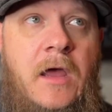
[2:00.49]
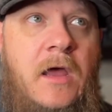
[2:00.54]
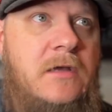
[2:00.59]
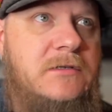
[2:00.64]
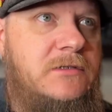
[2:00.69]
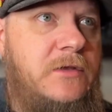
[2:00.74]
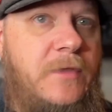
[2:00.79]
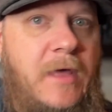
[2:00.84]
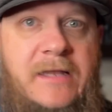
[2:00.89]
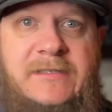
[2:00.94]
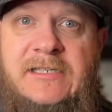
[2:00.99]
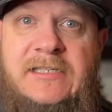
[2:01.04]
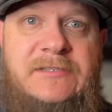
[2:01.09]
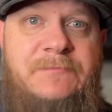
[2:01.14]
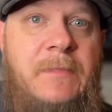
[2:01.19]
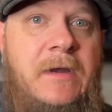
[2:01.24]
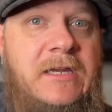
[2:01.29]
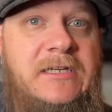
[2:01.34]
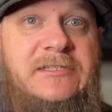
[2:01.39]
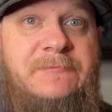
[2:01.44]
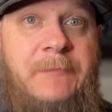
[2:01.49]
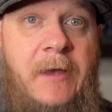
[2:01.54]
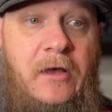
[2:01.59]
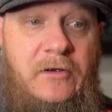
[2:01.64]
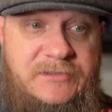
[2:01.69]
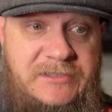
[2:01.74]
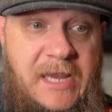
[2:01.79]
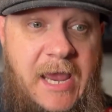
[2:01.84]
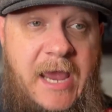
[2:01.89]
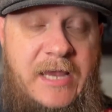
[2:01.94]
So that's as many
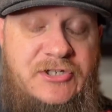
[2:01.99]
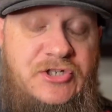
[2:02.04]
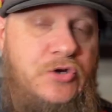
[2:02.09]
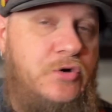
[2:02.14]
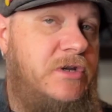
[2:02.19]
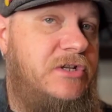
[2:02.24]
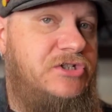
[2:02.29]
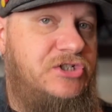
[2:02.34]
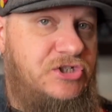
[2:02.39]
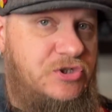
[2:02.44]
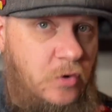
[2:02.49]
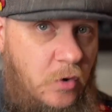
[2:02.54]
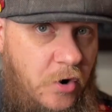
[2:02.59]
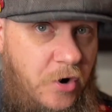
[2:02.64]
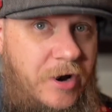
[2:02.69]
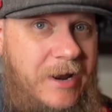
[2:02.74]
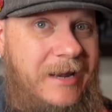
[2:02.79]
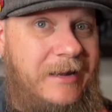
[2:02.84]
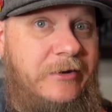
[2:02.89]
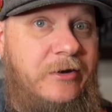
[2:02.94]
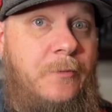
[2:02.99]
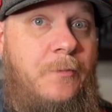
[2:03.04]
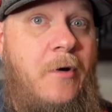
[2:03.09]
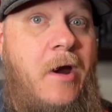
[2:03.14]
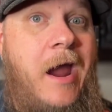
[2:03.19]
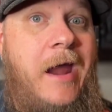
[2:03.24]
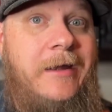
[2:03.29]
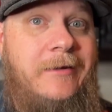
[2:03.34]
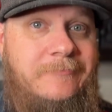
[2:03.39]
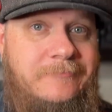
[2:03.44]
spells as you can store in your brain.